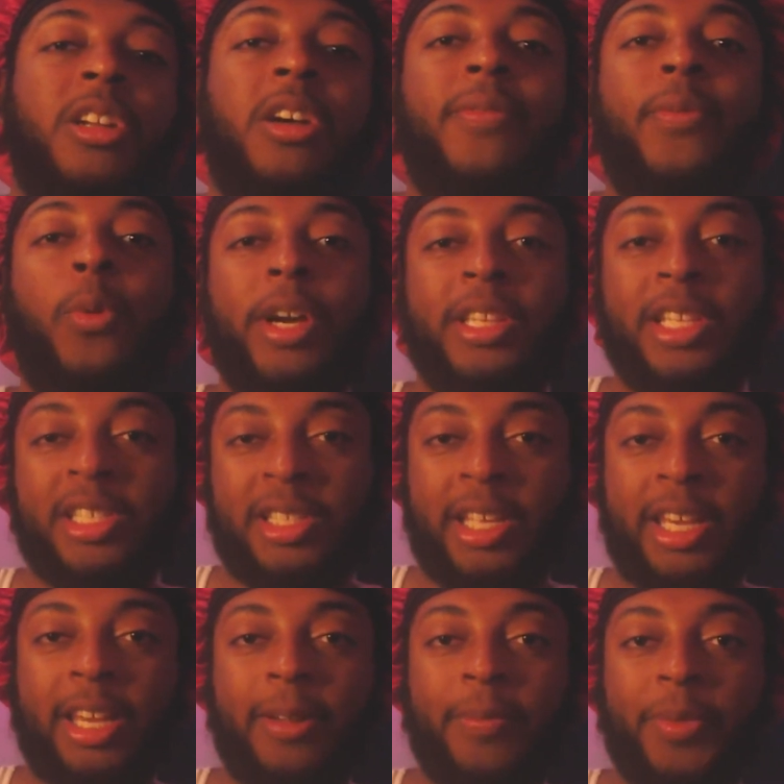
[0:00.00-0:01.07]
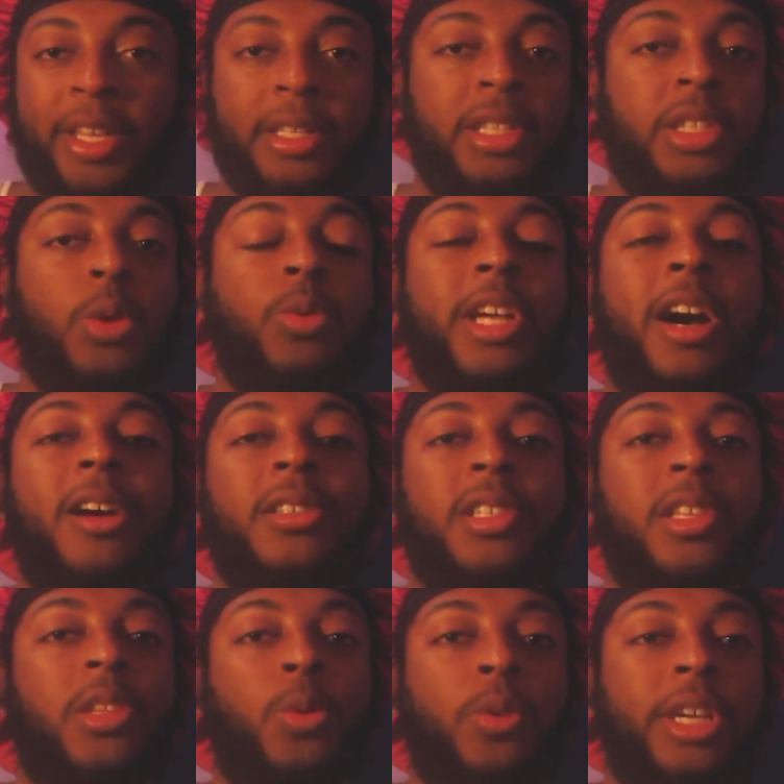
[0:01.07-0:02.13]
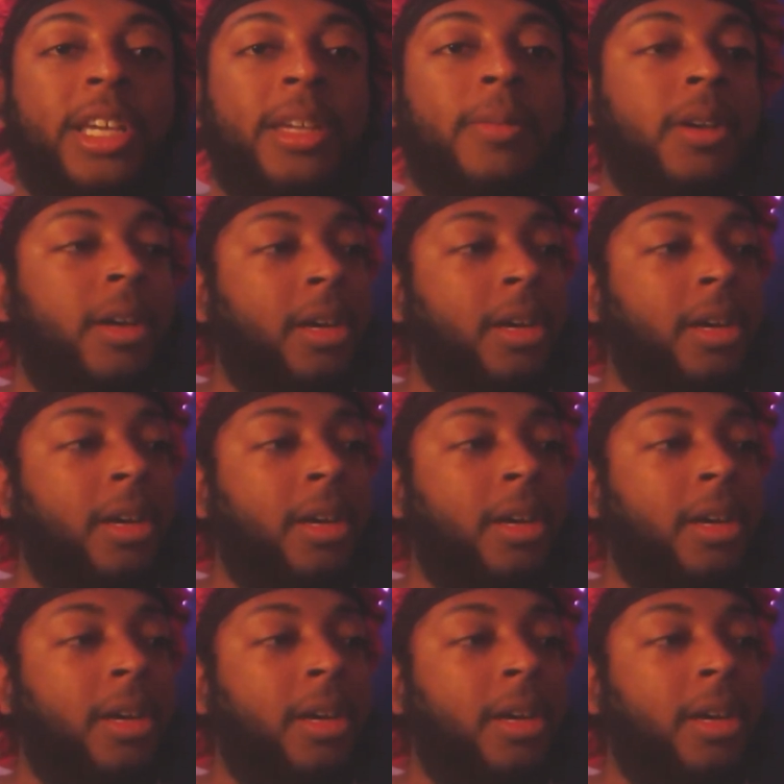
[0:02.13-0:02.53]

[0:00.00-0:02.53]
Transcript: to avoid this nigga. It's 2003.